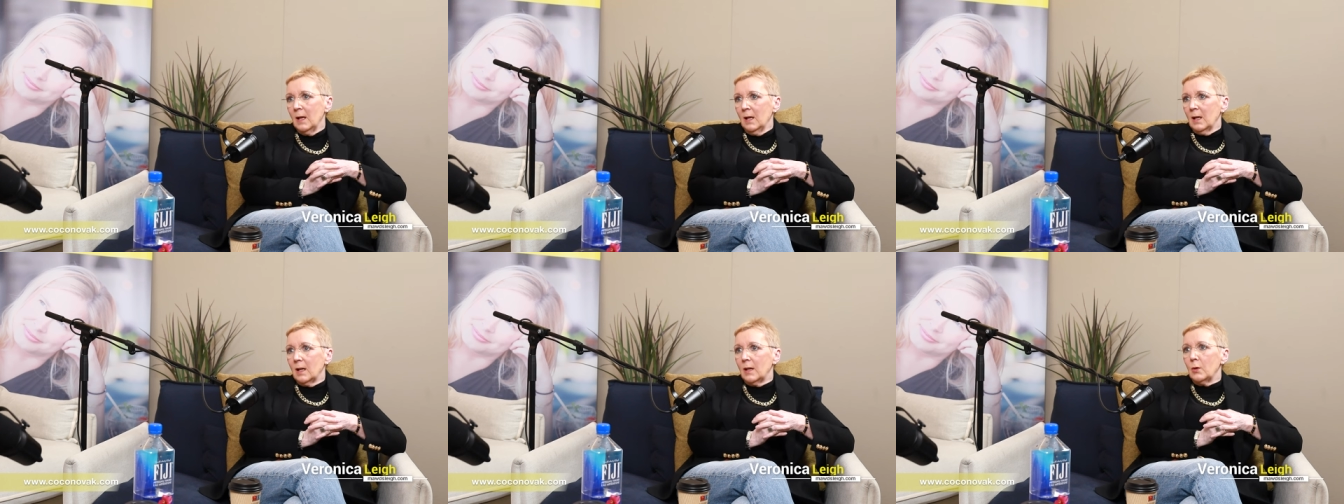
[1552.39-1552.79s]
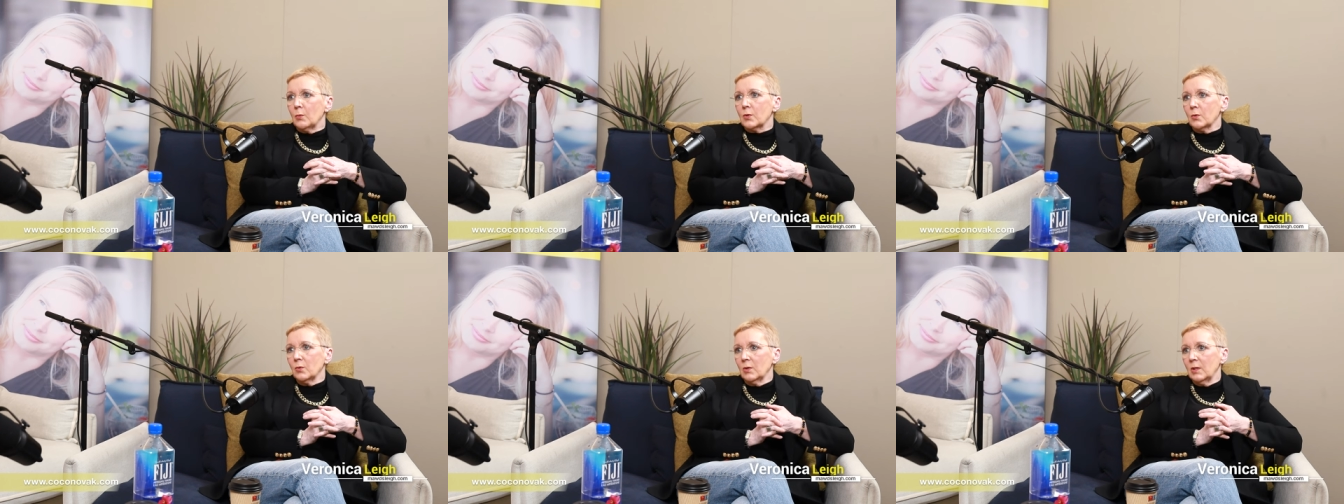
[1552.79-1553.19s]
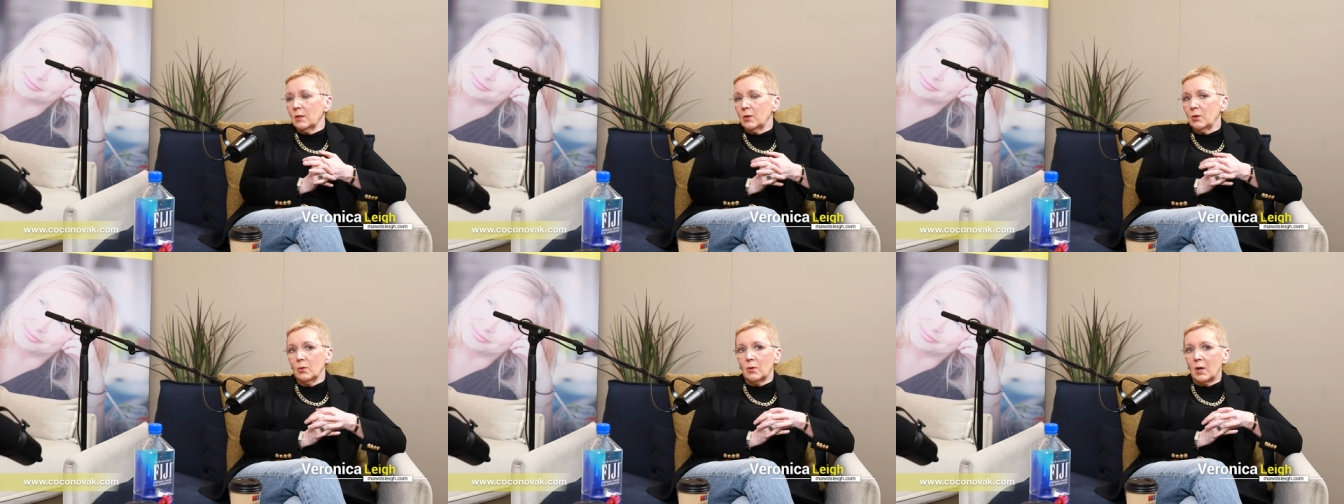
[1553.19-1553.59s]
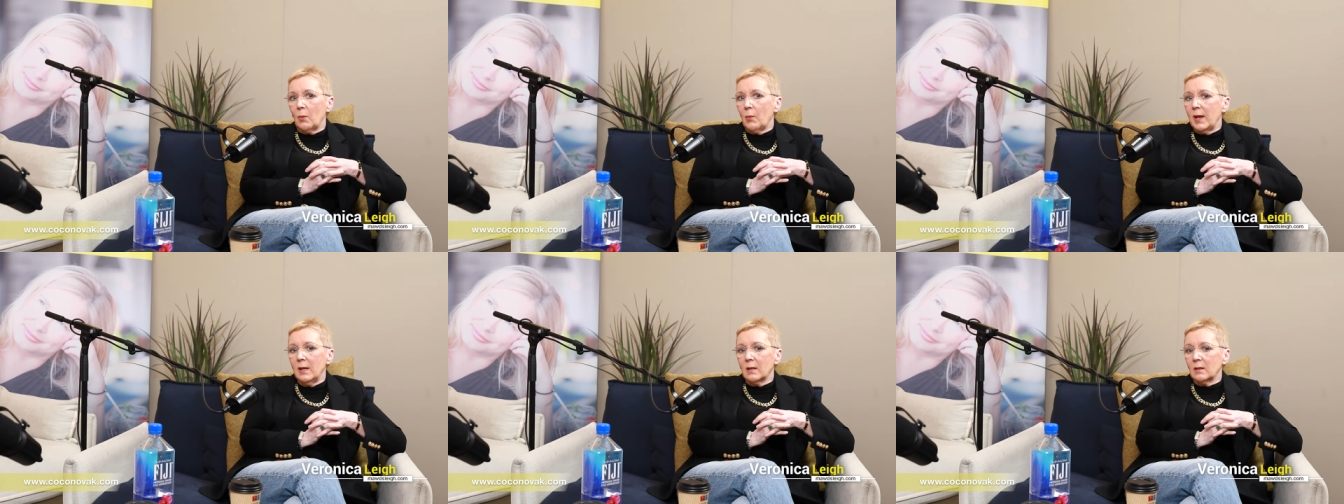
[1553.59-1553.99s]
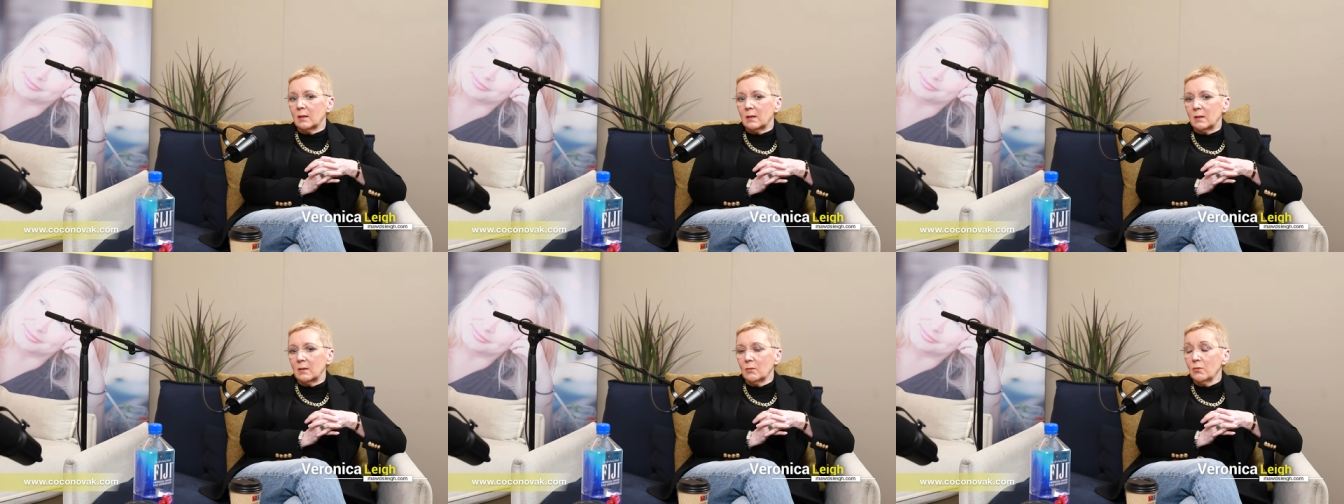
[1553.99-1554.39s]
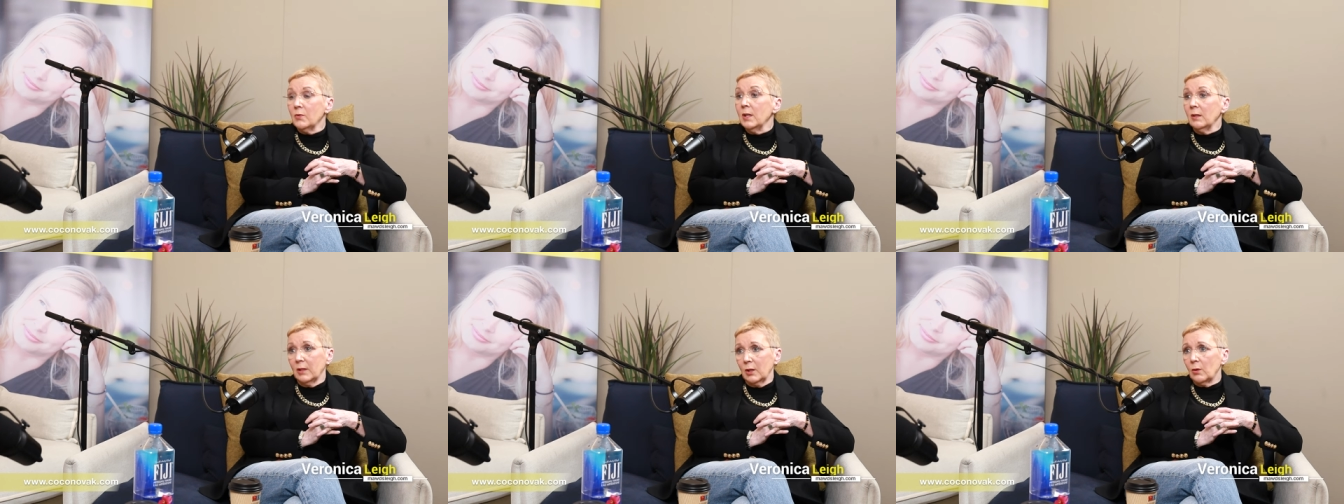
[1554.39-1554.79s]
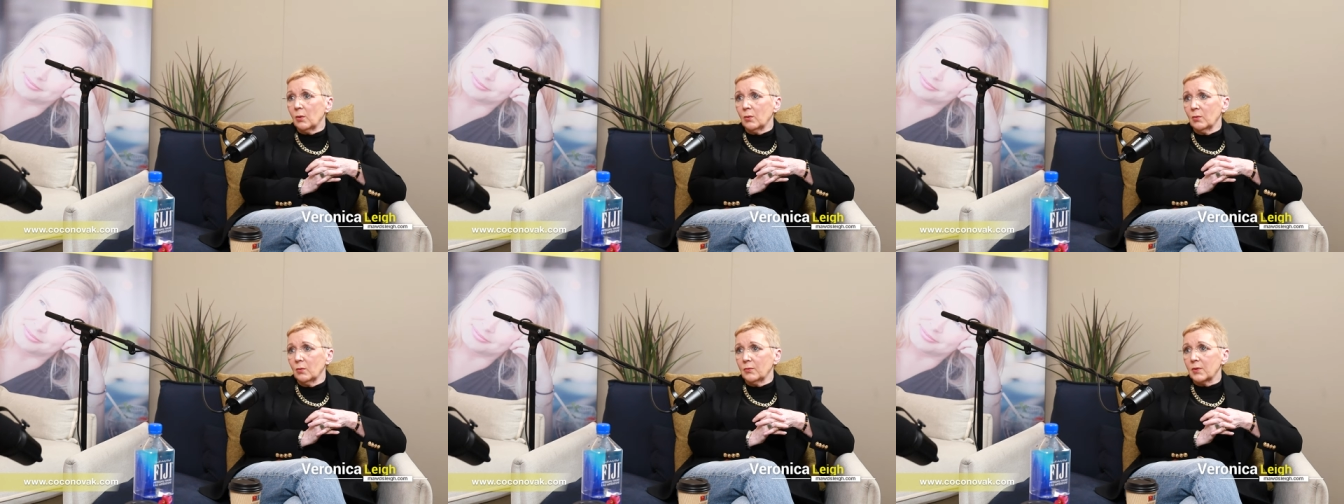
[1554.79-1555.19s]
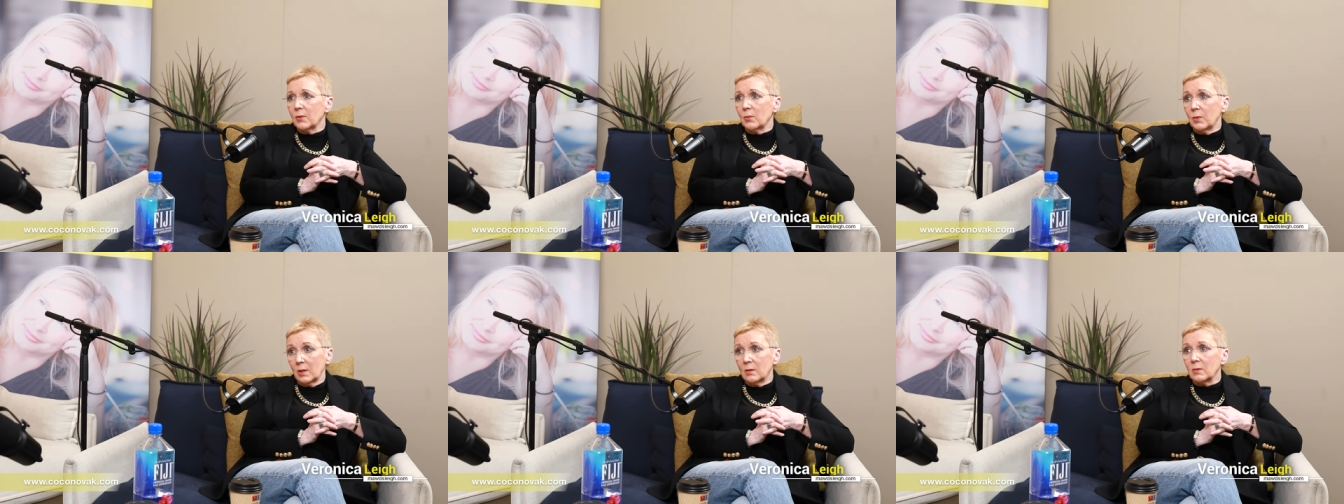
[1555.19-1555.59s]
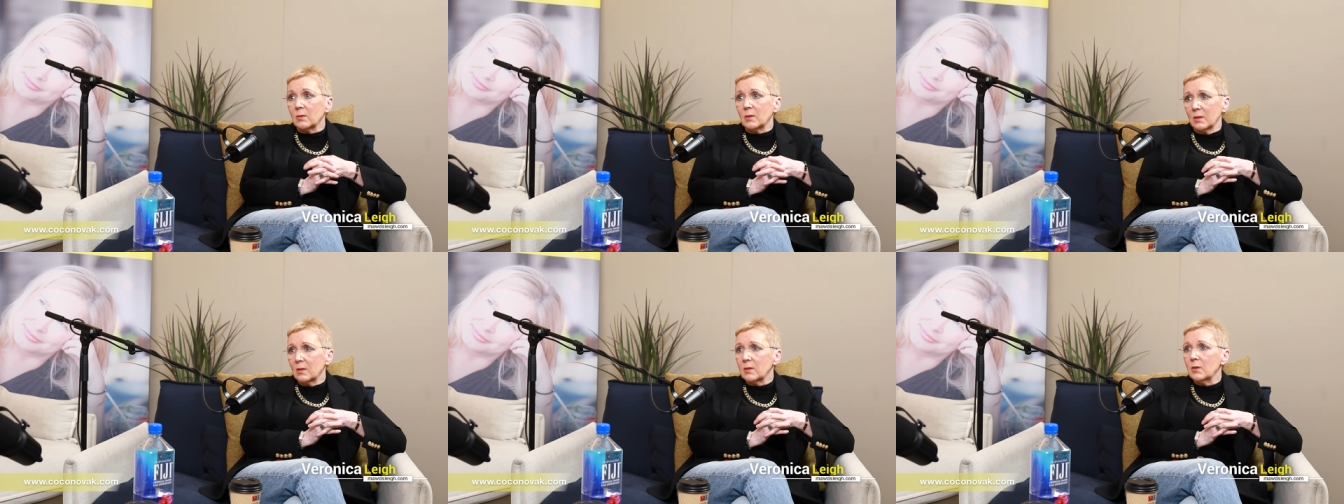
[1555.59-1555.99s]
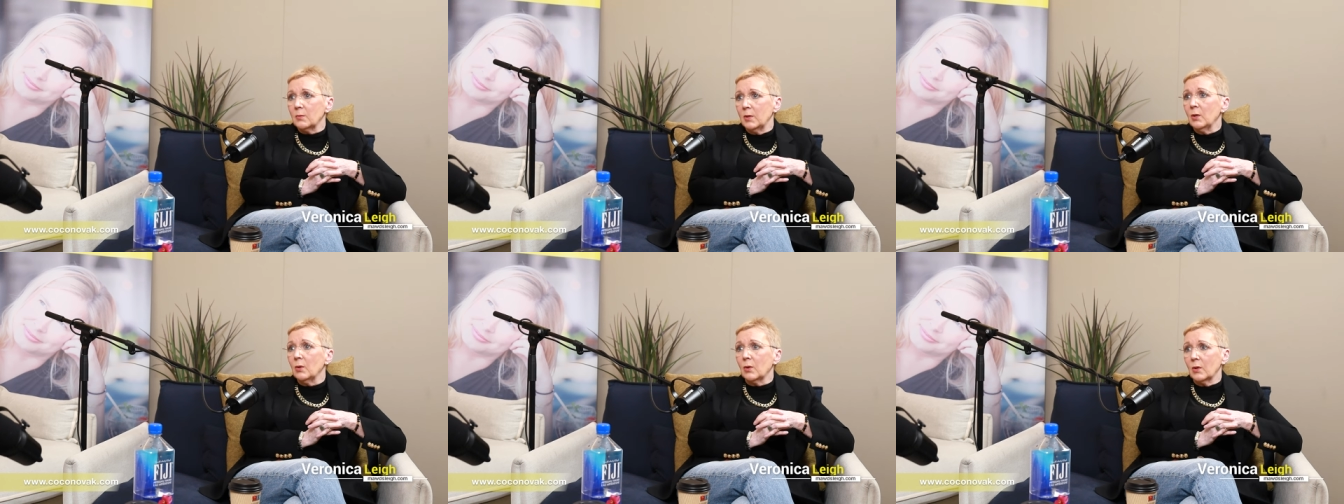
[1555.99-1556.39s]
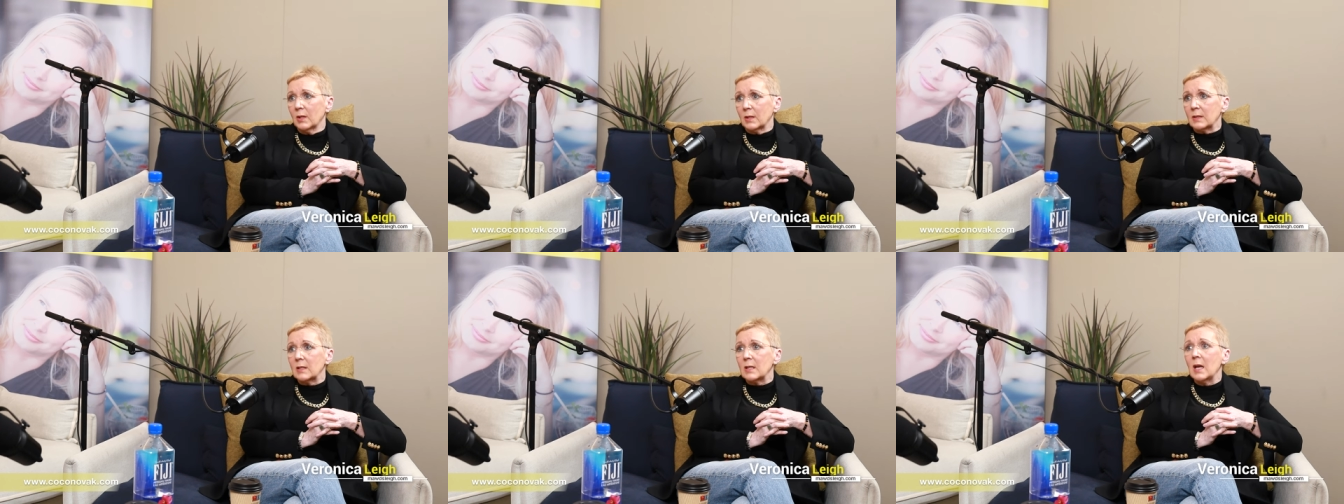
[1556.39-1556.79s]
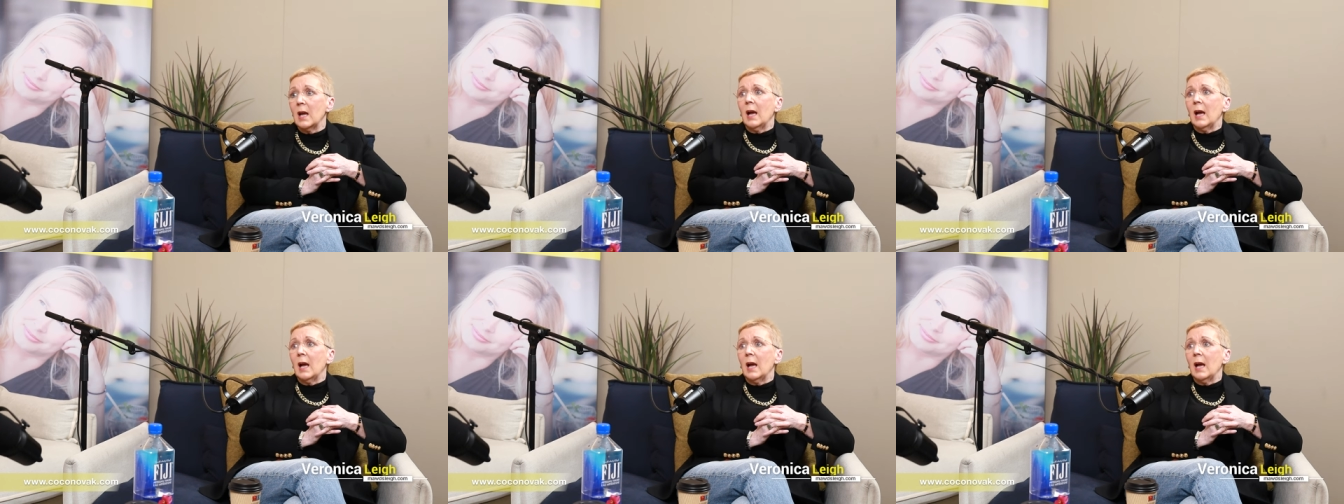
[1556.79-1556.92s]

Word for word: And it was only, you know, I went really all over the world, to be honest.